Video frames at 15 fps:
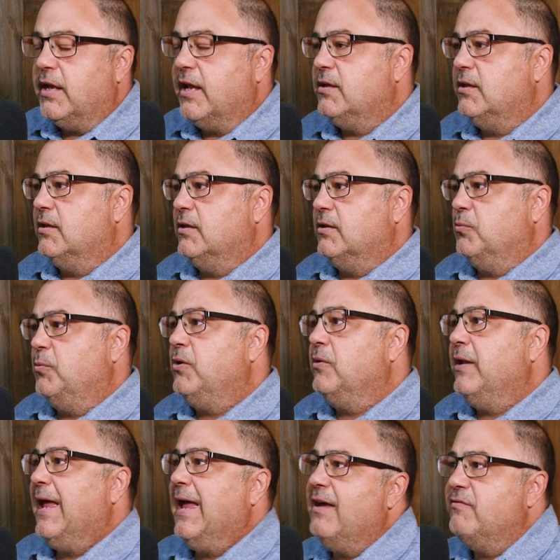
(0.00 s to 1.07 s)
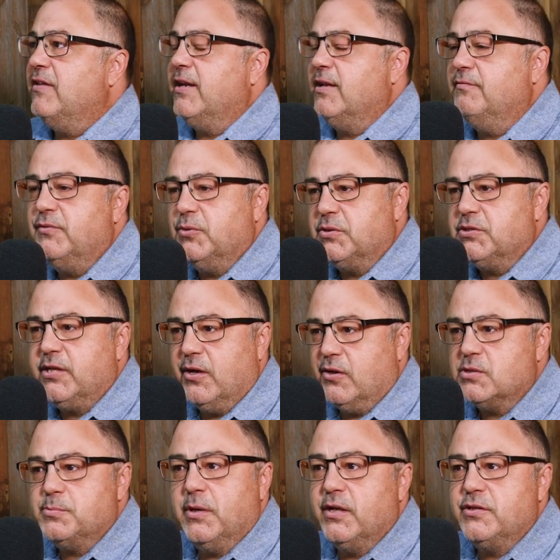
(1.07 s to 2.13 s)
And we don't have that influence here
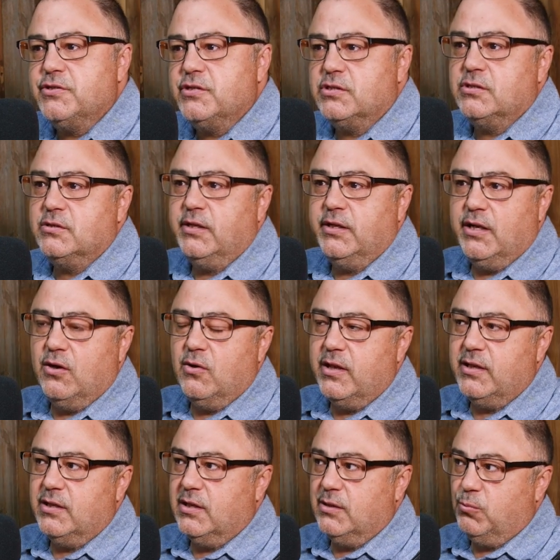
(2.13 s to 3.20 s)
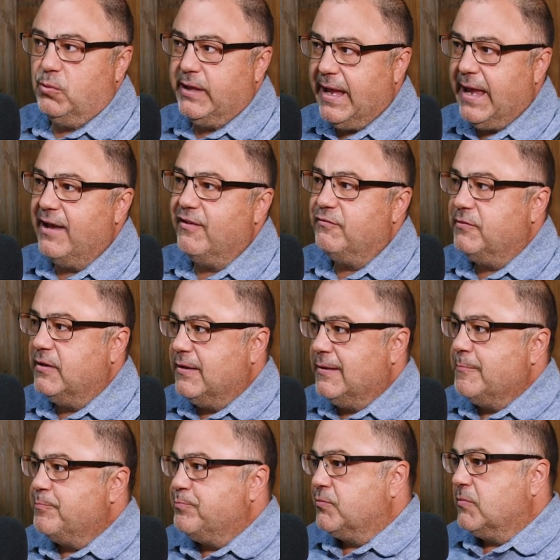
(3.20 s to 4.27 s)
as much, you know. I, we have
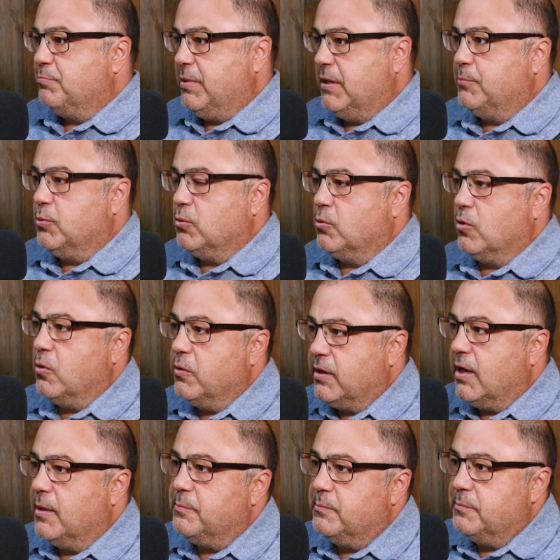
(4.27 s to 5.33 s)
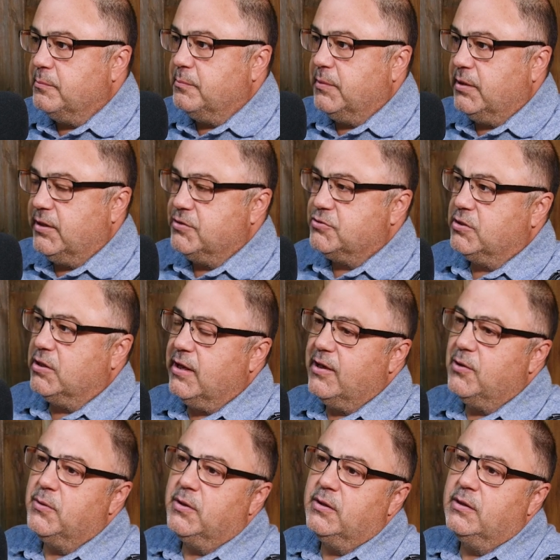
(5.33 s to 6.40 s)
people growing up in Eastern
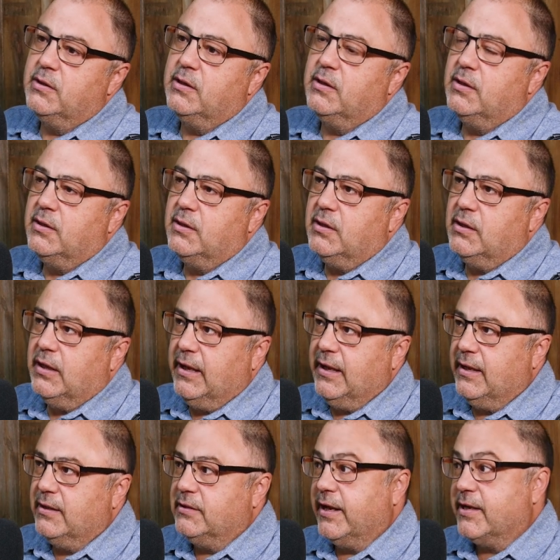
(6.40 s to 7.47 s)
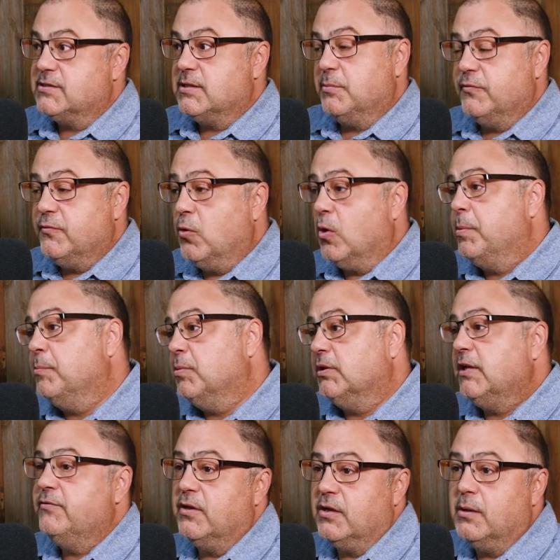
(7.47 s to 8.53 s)
Iowa, and like I said before, people
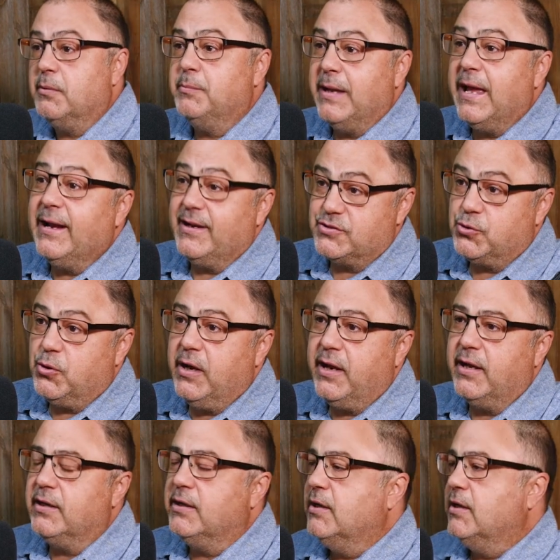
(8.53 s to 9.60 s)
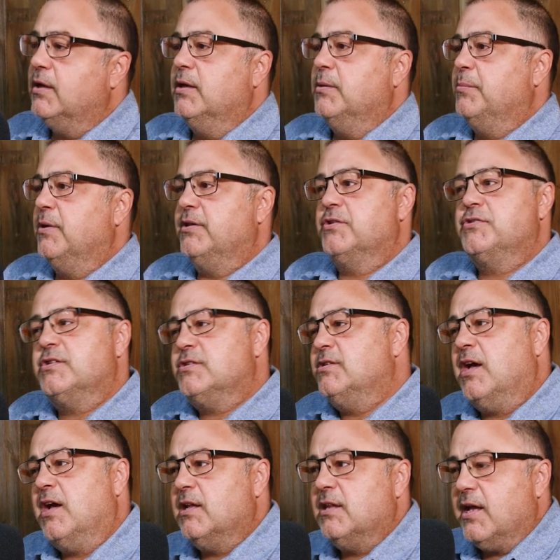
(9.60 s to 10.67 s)
leaving and coming back is great, but there's just
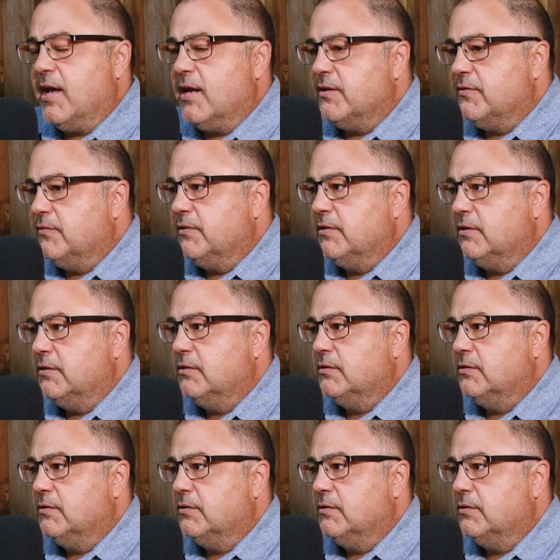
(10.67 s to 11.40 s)
not a lot of